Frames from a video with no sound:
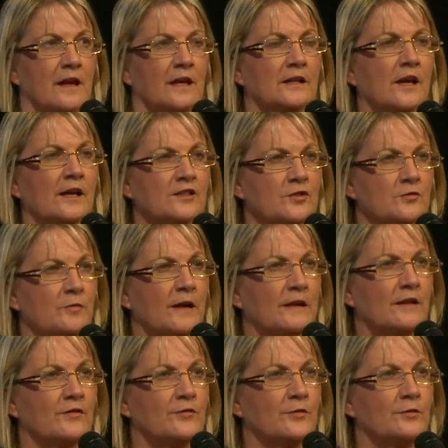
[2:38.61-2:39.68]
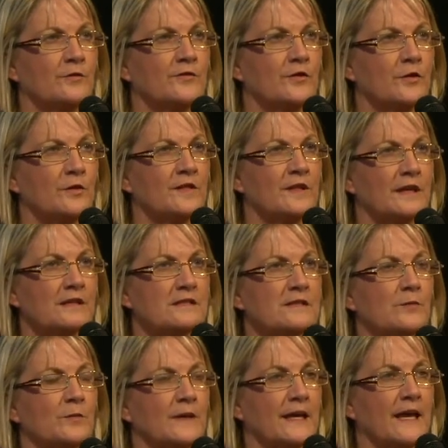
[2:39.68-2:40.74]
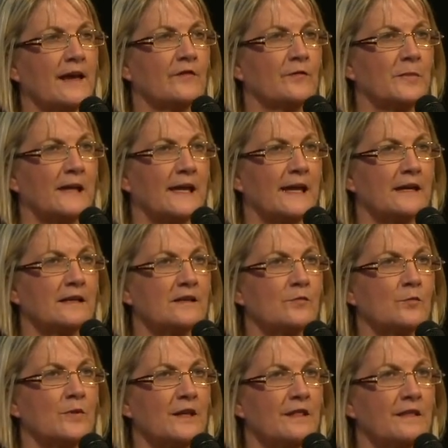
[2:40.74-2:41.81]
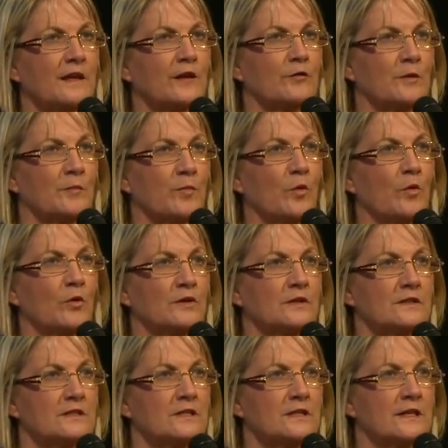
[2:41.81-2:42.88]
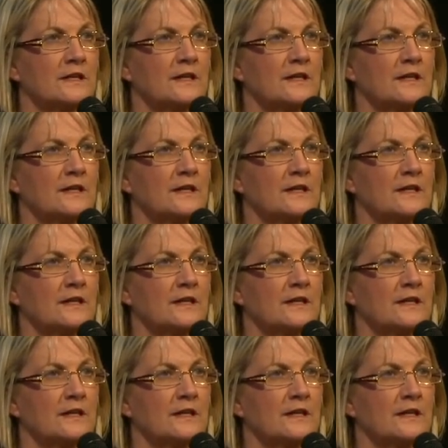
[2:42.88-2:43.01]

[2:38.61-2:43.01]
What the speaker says: I'd like to run through a few things that we have planned that we think are important